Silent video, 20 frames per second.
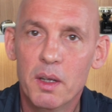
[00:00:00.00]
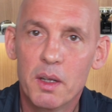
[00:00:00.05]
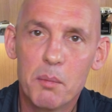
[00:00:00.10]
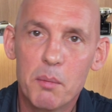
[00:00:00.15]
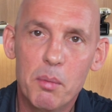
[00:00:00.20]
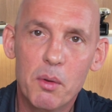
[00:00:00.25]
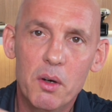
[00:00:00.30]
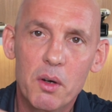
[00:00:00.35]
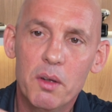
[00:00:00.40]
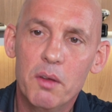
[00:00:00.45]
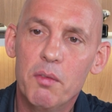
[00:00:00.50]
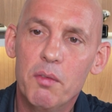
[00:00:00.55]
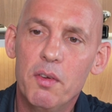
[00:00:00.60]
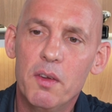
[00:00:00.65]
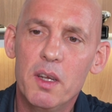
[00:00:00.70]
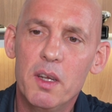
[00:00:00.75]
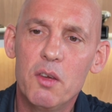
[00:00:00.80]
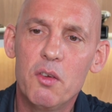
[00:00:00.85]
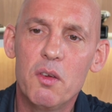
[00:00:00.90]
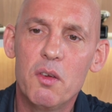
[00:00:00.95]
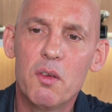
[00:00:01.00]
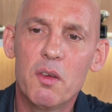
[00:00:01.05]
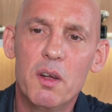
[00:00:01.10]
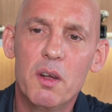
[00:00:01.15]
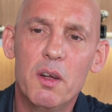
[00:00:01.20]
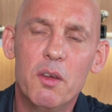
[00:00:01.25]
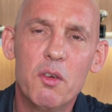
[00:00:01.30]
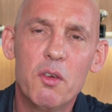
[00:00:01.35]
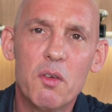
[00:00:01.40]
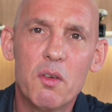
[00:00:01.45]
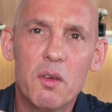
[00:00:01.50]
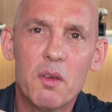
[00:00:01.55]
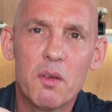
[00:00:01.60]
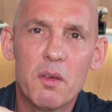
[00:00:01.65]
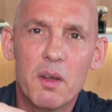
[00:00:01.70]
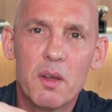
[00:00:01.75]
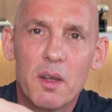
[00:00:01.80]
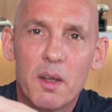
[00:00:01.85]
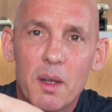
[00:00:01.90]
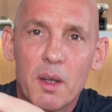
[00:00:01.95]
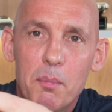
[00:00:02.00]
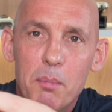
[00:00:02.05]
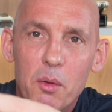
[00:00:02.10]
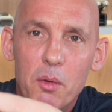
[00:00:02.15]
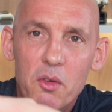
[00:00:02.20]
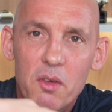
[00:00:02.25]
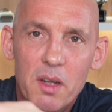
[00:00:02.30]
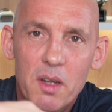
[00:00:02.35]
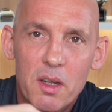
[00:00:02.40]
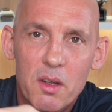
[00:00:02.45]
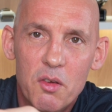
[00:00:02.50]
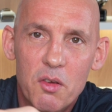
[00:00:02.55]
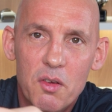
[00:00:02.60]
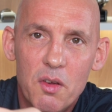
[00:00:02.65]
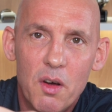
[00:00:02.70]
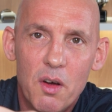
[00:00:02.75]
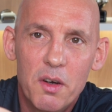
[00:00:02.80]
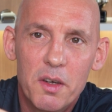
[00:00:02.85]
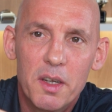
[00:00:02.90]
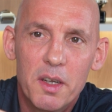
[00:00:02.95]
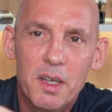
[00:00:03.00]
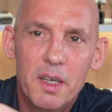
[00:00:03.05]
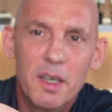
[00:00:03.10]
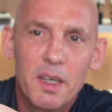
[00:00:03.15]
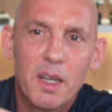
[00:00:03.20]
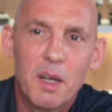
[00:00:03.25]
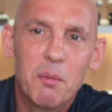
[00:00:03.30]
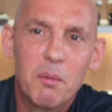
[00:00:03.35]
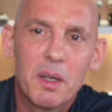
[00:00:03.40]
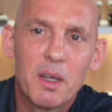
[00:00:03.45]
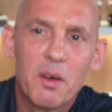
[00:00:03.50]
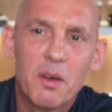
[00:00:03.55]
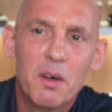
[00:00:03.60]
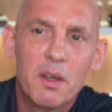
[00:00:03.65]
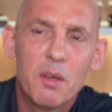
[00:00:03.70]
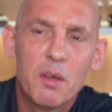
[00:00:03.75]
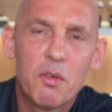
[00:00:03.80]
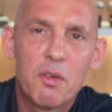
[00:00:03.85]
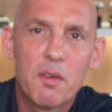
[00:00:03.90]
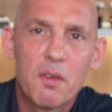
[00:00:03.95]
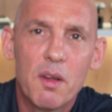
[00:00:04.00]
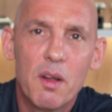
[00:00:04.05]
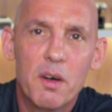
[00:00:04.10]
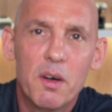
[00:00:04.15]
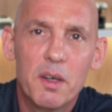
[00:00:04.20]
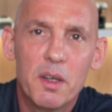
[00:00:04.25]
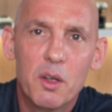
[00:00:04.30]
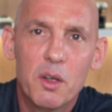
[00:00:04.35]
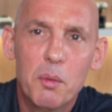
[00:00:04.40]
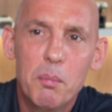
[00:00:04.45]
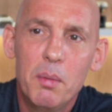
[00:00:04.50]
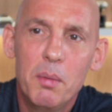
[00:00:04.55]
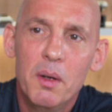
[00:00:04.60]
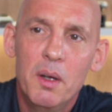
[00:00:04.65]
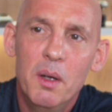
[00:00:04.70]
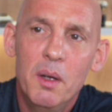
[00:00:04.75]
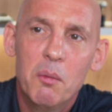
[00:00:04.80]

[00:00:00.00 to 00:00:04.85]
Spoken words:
The button for this is just a button at the side here that we kind of slide up.